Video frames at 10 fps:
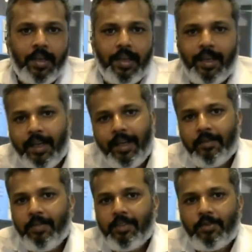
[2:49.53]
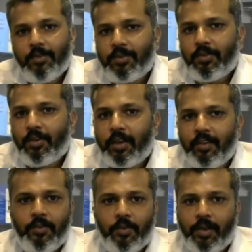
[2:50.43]
Indian B schools do not
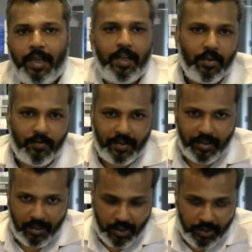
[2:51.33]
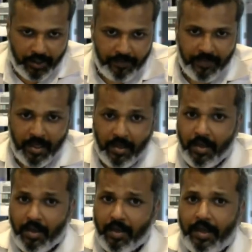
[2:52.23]
give you any of that luxury,
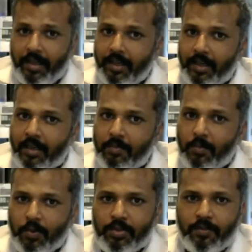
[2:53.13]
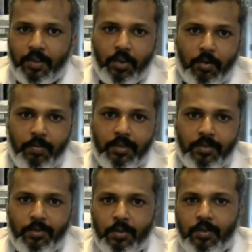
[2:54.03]
right? Most of the top B
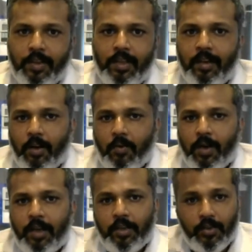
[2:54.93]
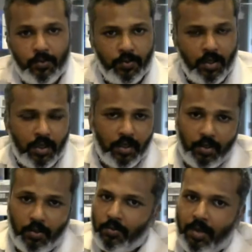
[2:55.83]
schools will require you
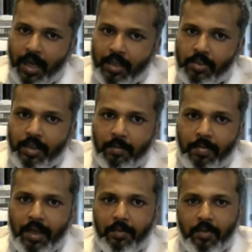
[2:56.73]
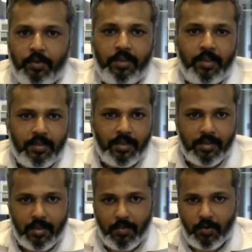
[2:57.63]
to actually apply before the results
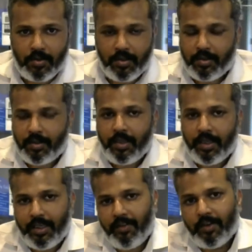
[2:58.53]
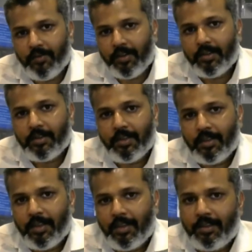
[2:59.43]
come out. Even worse,
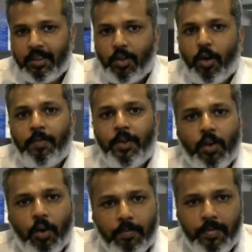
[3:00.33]
the top B